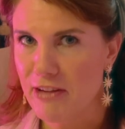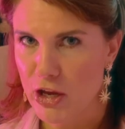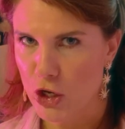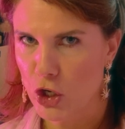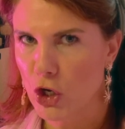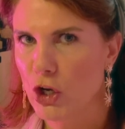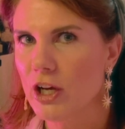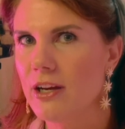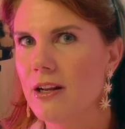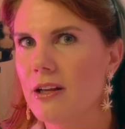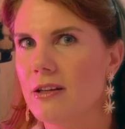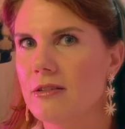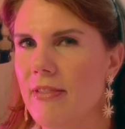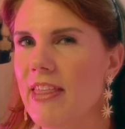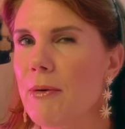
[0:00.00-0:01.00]
he could,
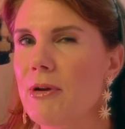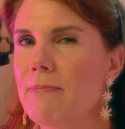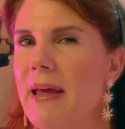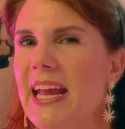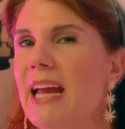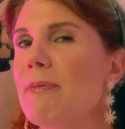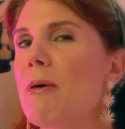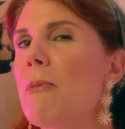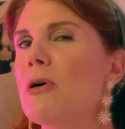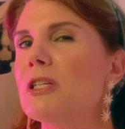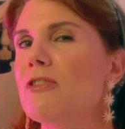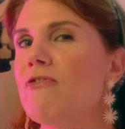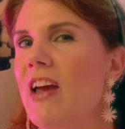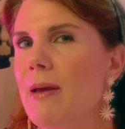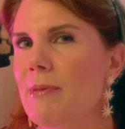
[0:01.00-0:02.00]
they would make him the
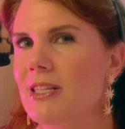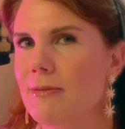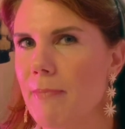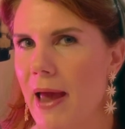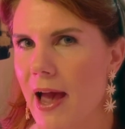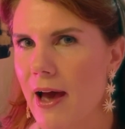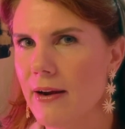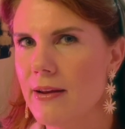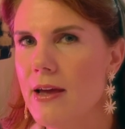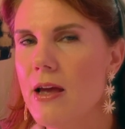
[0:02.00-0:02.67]
most famous man